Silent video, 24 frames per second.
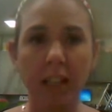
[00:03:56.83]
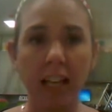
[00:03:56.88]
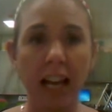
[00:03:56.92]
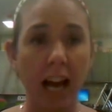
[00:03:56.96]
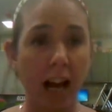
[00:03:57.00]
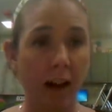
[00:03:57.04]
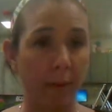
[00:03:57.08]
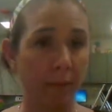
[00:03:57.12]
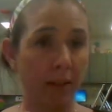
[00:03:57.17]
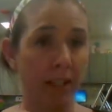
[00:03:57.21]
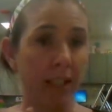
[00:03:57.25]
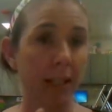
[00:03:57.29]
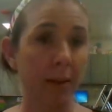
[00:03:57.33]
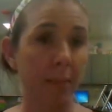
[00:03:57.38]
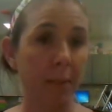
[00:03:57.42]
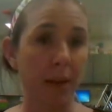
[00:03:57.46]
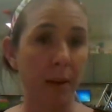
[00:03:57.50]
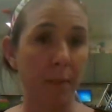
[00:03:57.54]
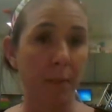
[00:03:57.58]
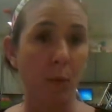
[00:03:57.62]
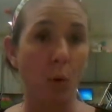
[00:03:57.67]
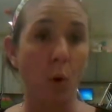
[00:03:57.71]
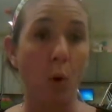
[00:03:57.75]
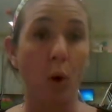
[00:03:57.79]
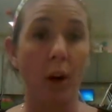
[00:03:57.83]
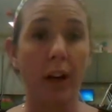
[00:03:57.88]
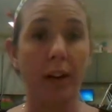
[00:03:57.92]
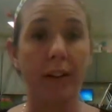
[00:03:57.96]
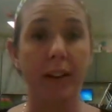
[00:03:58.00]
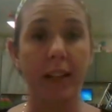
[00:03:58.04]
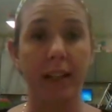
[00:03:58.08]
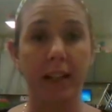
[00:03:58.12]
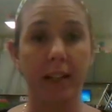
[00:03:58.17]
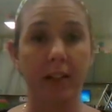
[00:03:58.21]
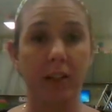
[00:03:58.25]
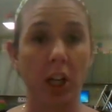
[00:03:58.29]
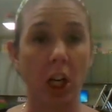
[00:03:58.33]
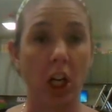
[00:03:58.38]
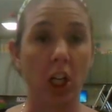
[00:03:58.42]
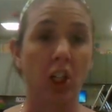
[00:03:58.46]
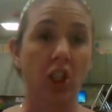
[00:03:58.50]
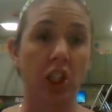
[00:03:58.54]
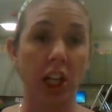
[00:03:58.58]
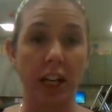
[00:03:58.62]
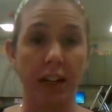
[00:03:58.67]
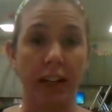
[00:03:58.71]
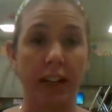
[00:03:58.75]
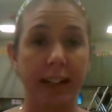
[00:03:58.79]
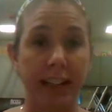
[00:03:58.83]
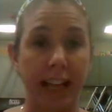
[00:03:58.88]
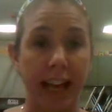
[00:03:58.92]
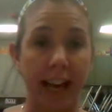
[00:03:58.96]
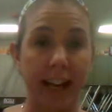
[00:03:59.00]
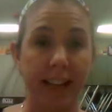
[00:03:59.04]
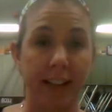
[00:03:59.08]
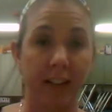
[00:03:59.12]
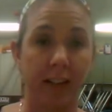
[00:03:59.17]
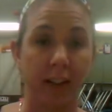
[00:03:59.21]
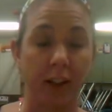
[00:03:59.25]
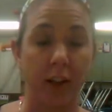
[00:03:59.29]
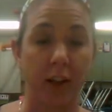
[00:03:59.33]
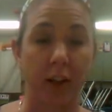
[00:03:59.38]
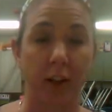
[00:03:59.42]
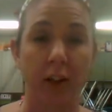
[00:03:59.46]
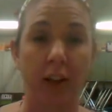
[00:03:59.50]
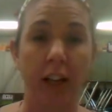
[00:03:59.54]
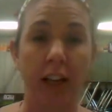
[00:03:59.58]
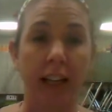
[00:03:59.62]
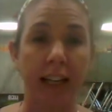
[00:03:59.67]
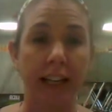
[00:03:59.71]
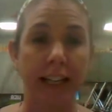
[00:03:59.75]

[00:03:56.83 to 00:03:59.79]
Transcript: how many people or things are sharing that. So